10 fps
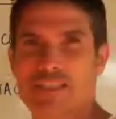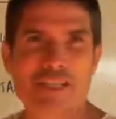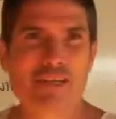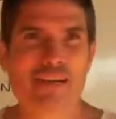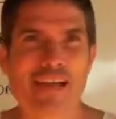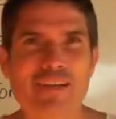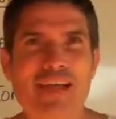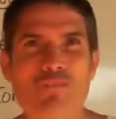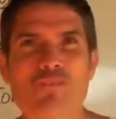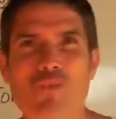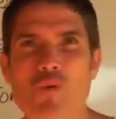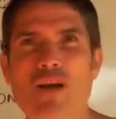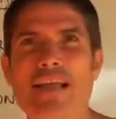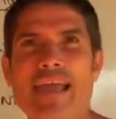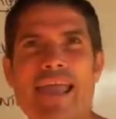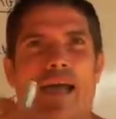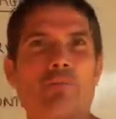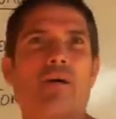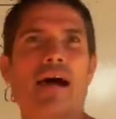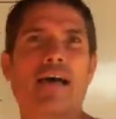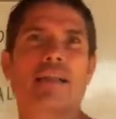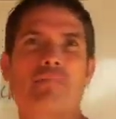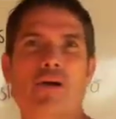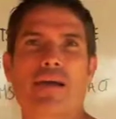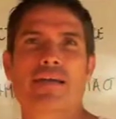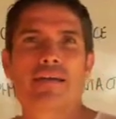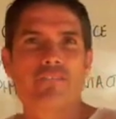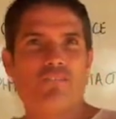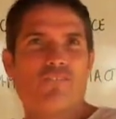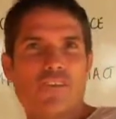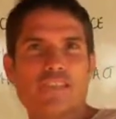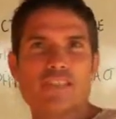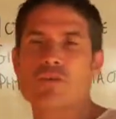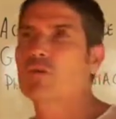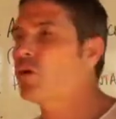show our love for our partner by physical